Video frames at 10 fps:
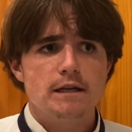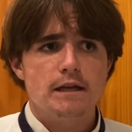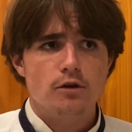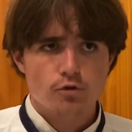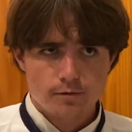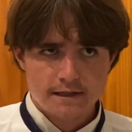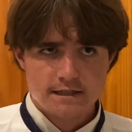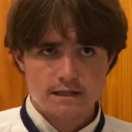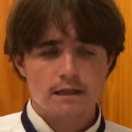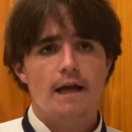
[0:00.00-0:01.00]

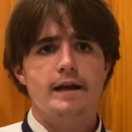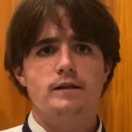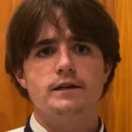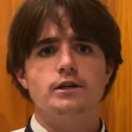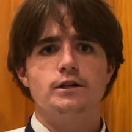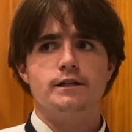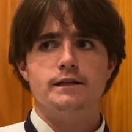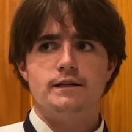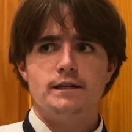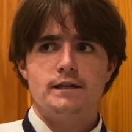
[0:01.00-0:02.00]
increase the
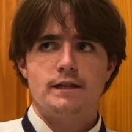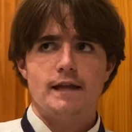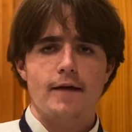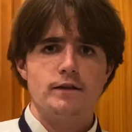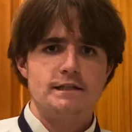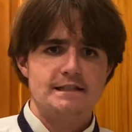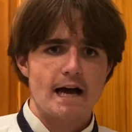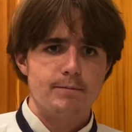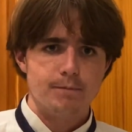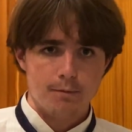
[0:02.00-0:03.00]
likelihood that the
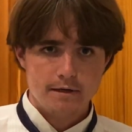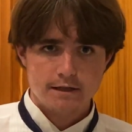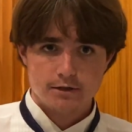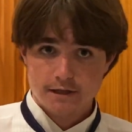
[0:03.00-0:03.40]
unstoppable meteor